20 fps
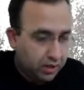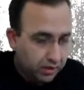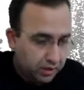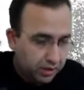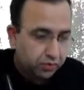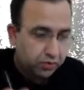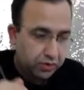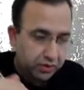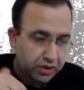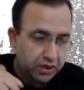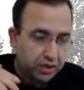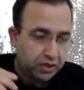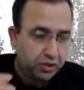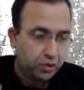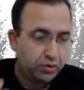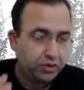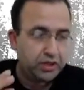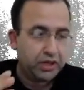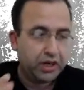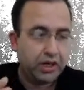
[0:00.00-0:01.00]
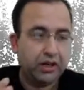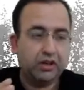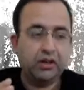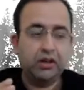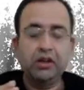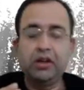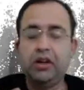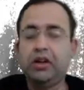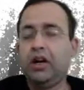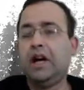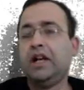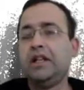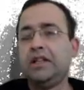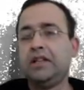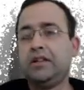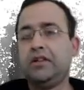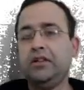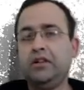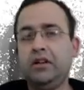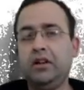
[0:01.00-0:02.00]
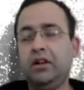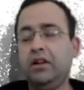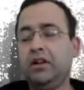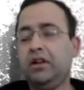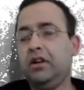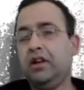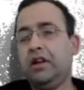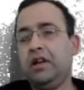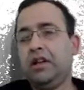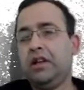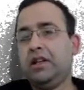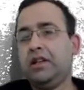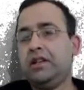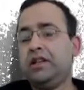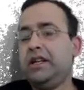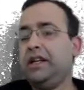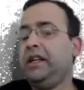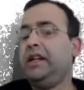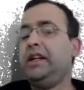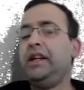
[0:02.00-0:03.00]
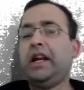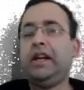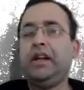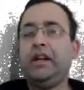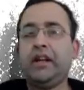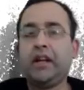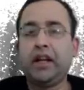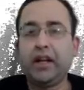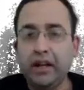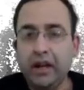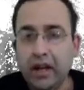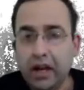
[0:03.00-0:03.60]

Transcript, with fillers: This was a huge hint. Answer, C D ninety-nine,